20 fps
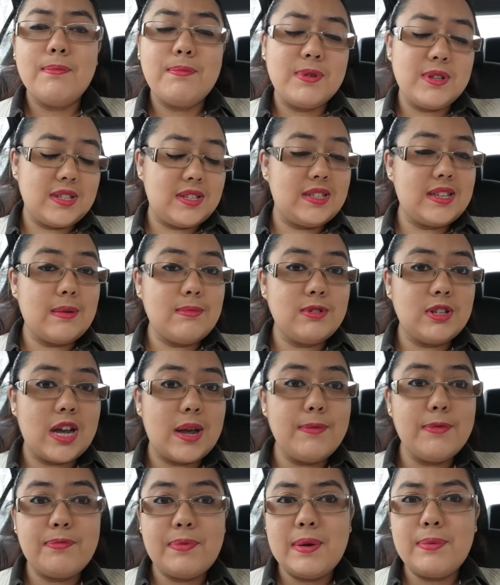but
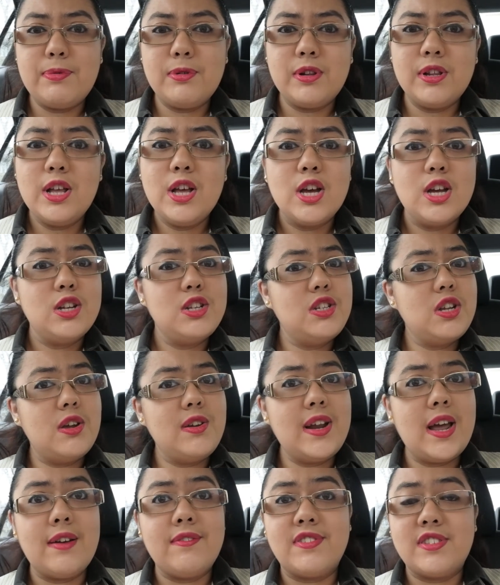sometimes people
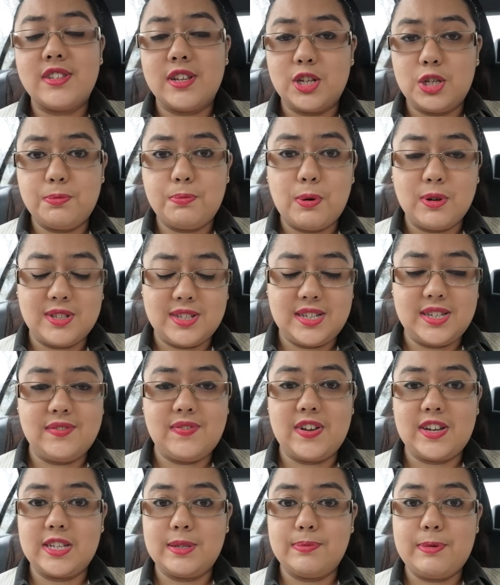don't have such
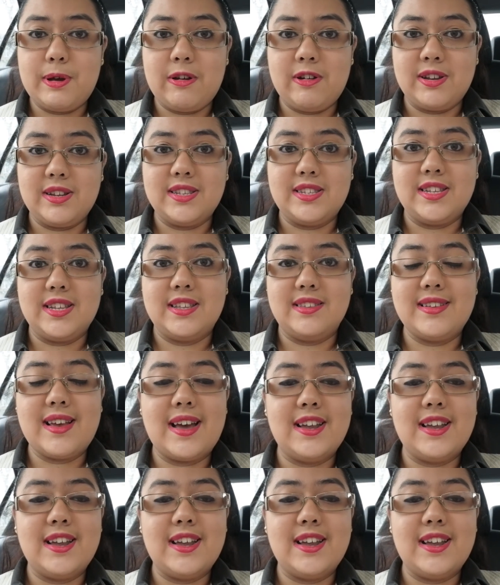positive experiences,